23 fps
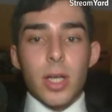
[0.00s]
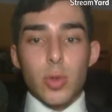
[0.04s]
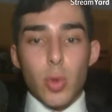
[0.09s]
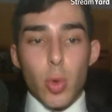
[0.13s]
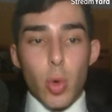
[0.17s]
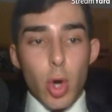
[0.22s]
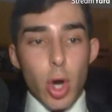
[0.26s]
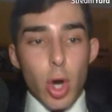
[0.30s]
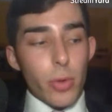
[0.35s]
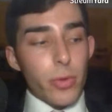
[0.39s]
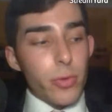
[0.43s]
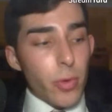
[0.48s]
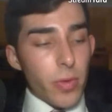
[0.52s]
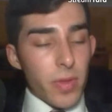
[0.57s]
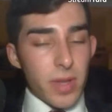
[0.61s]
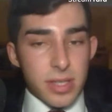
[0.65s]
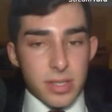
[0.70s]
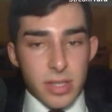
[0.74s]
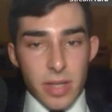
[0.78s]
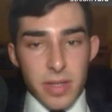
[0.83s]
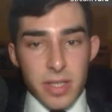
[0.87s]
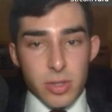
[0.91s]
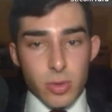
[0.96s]
to go through the
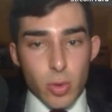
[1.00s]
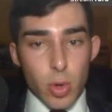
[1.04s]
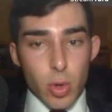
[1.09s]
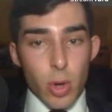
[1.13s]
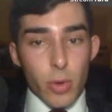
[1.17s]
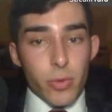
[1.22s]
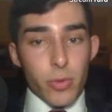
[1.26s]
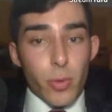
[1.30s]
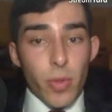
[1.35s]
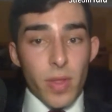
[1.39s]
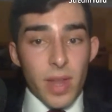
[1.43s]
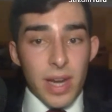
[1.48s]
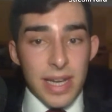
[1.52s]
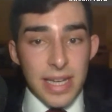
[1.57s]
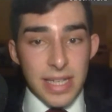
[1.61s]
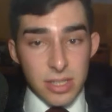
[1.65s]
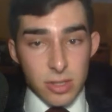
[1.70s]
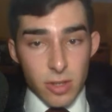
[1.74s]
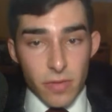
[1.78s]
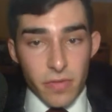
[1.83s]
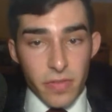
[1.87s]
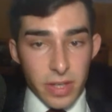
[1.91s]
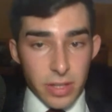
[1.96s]
studies, to go through the
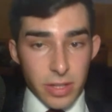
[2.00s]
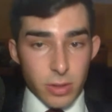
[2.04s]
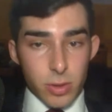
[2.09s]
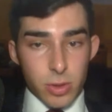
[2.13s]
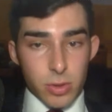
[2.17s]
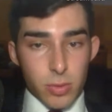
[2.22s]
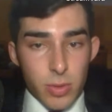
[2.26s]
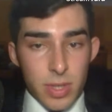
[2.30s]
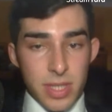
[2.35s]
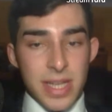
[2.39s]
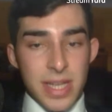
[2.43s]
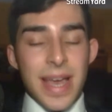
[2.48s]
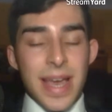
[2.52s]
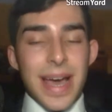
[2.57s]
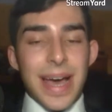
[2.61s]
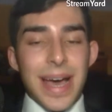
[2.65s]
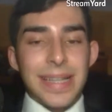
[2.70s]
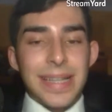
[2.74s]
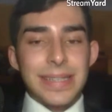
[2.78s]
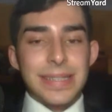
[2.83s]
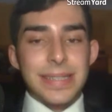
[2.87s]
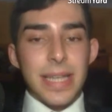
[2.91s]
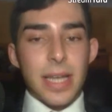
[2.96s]
list of industries
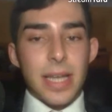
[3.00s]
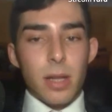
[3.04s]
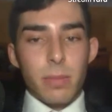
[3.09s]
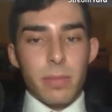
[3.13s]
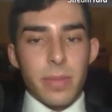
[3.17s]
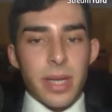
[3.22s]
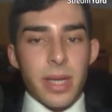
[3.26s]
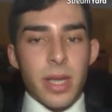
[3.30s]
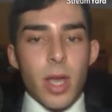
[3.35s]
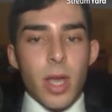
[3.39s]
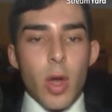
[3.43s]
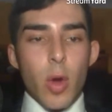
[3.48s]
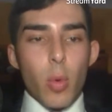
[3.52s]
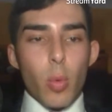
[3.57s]
and tell me